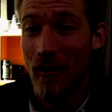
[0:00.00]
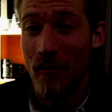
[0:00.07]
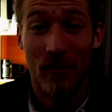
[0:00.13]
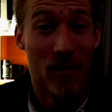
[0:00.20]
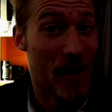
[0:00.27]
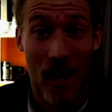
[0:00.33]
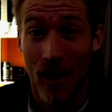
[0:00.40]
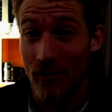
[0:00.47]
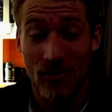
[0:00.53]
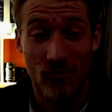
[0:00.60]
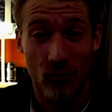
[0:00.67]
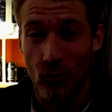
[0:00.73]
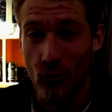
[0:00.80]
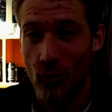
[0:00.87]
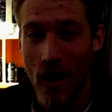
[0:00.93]
But I was
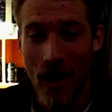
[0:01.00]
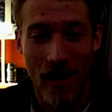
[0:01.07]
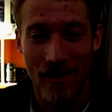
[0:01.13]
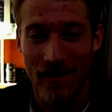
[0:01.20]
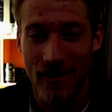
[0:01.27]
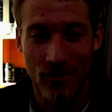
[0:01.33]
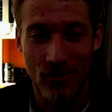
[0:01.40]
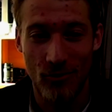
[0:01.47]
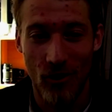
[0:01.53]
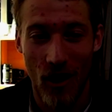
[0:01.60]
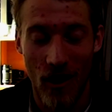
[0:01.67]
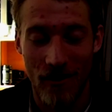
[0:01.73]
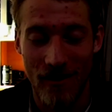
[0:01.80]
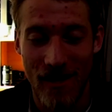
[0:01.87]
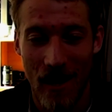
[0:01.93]
way too
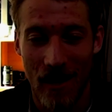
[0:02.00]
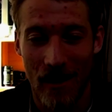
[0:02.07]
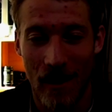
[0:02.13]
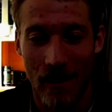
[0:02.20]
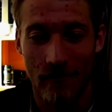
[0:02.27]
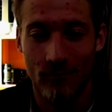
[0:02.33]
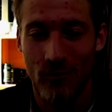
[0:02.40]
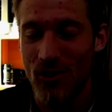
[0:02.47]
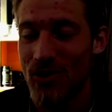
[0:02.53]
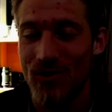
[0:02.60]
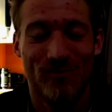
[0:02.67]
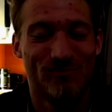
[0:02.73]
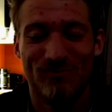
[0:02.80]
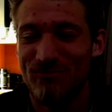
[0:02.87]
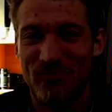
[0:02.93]
drugged and I
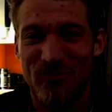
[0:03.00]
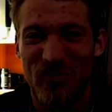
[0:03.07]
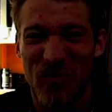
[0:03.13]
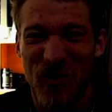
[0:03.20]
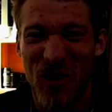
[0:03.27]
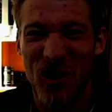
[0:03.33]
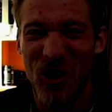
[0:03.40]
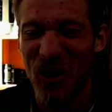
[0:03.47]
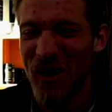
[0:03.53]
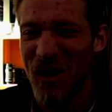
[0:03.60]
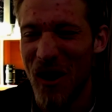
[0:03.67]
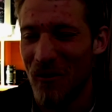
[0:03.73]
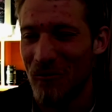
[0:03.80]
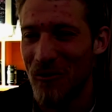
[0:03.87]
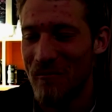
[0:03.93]
just could
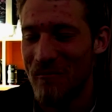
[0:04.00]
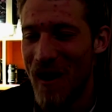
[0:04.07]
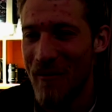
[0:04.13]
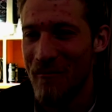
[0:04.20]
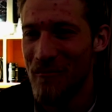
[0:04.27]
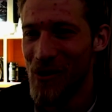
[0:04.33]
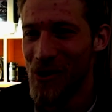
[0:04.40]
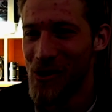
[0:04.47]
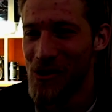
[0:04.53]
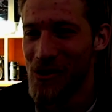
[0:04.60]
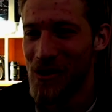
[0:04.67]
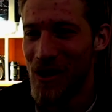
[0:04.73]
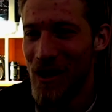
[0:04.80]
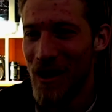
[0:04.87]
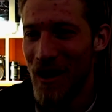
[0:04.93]
not
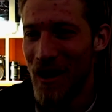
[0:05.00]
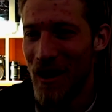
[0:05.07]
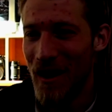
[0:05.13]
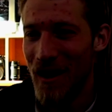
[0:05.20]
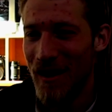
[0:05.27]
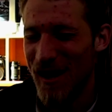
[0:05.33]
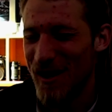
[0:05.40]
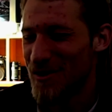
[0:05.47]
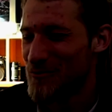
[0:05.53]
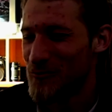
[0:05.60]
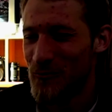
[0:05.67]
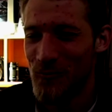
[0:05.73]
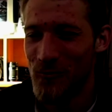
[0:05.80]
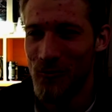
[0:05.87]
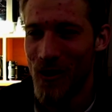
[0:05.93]
remember. And I was
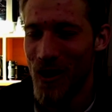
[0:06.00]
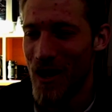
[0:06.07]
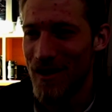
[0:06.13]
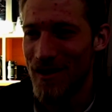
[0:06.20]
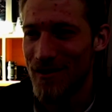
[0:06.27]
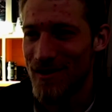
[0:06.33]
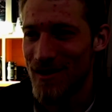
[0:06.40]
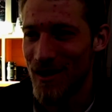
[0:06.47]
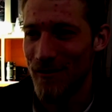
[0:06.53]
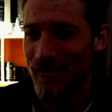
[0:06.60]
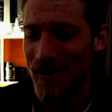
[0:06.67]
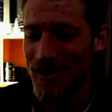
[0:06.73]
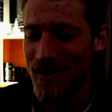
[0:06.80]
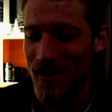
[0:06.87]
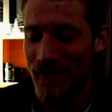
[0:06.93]
way too
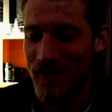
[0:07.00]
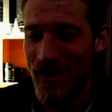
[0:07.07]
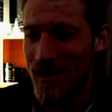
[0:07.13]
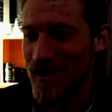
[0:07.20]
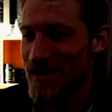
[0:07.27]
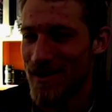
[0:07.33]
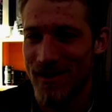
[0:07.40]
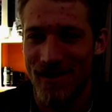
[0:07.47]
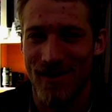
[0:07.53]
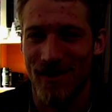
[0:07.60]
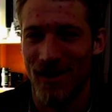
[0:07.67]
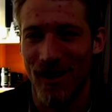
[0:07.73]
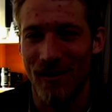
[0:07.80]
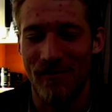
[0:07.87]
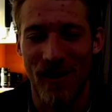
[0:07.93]
sleepy, so I'm just
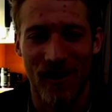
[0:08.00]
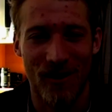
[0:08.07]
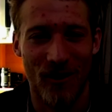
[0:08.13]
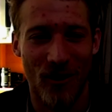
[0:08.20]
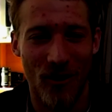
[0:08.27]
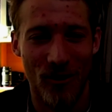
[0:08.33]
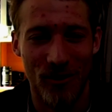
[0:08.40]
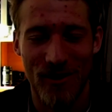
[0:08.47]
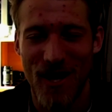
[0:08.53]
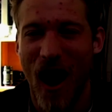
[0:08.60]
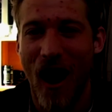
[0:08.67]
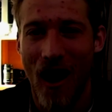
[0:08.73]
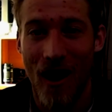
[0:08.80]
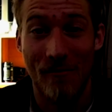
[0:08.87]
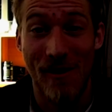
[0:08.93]
sleeping the whole
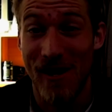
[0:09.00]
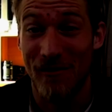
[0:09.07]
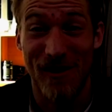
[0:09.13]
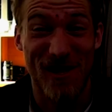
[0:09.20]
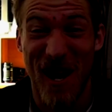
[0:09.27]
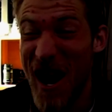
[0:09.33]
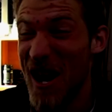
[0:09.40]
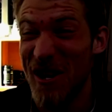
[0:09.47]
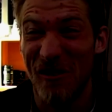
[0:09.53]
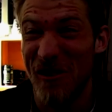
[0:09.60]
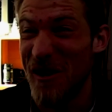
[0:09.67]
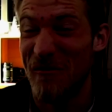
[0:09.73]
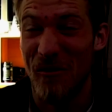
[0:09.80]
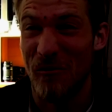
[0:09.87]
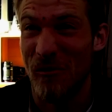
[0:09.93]
time. Anyways, I don't
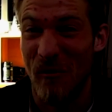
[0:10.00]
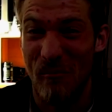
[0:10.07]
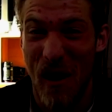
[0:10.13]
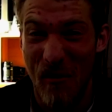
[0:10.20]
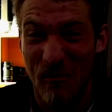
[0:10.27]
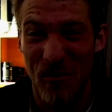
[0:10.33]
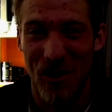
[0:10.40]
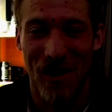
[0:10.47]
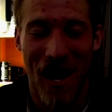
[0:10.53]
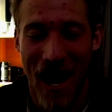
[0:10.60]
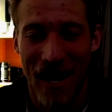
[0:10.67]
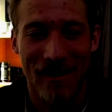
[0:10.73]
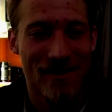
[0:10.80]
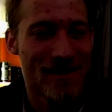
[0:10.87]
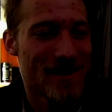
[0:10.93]
even remember
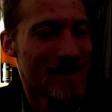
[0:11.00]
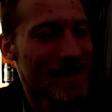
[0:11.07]
that.